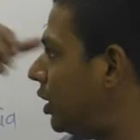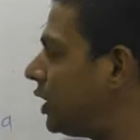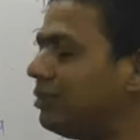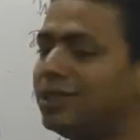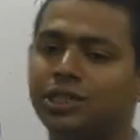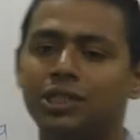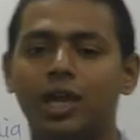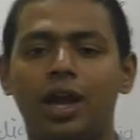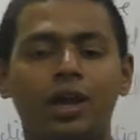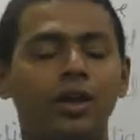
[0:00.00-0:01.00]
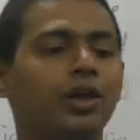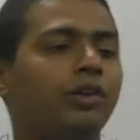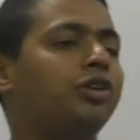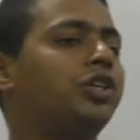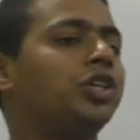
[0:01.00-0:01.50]
received in India,
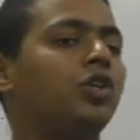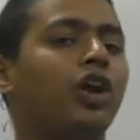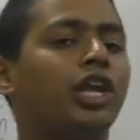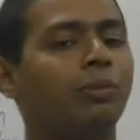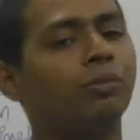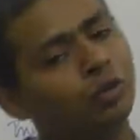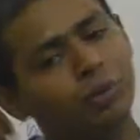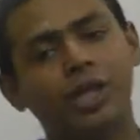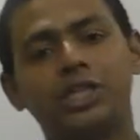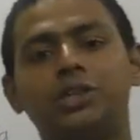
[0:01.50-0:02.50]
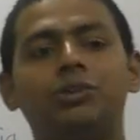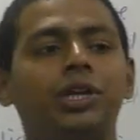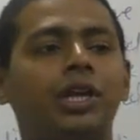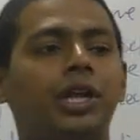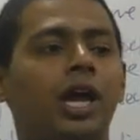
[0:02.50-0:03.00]
which is not deemed to be received
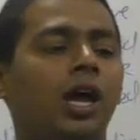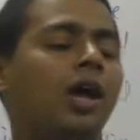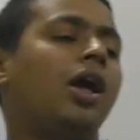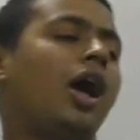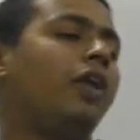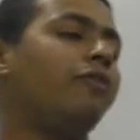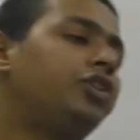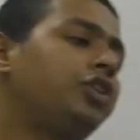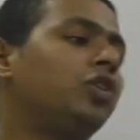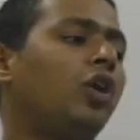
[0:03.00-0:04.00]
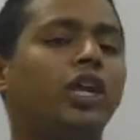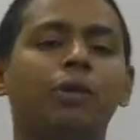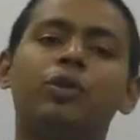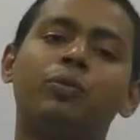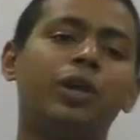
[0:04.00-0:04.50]
in India, and which is not
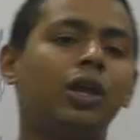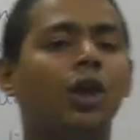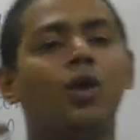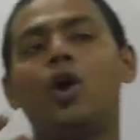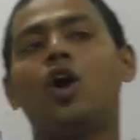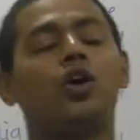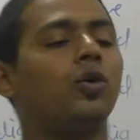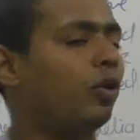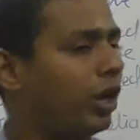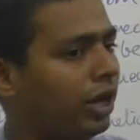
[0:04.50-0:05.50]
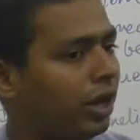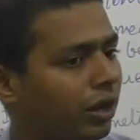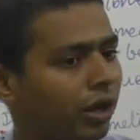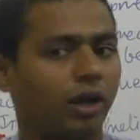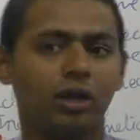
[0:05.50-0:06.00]
deemed to be accrued in
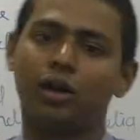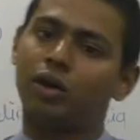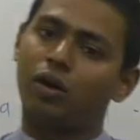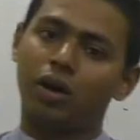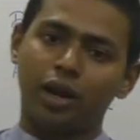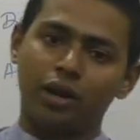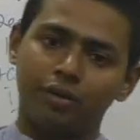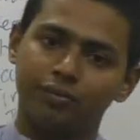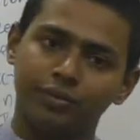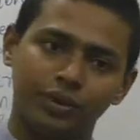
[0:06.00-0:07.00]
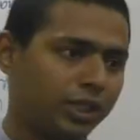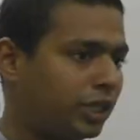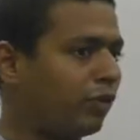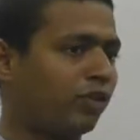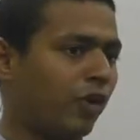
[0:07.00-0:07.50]
India. All right. This
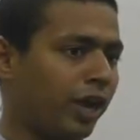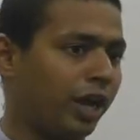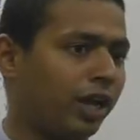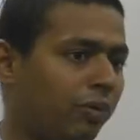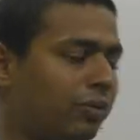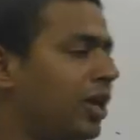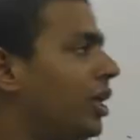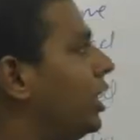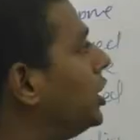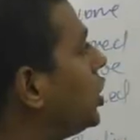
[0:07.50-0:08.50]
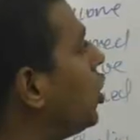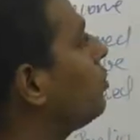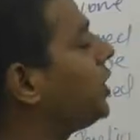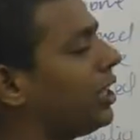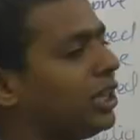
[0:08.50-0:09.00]
is for foreign income. Instead
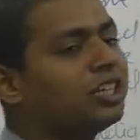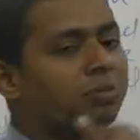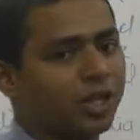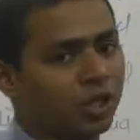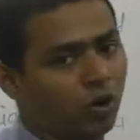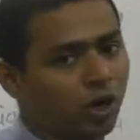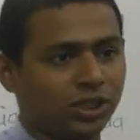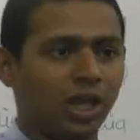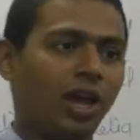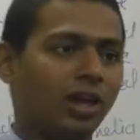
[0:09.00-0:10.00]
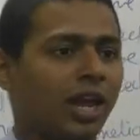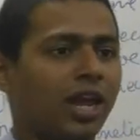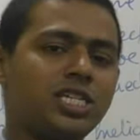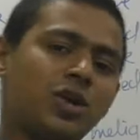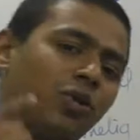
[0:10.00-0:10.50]
of saying these many knots, can
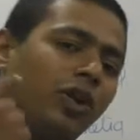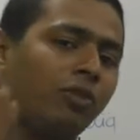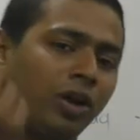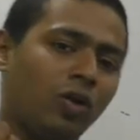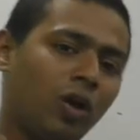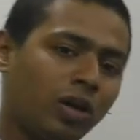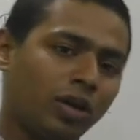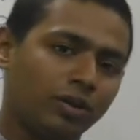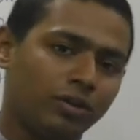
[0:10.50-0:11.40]
I say only one knot?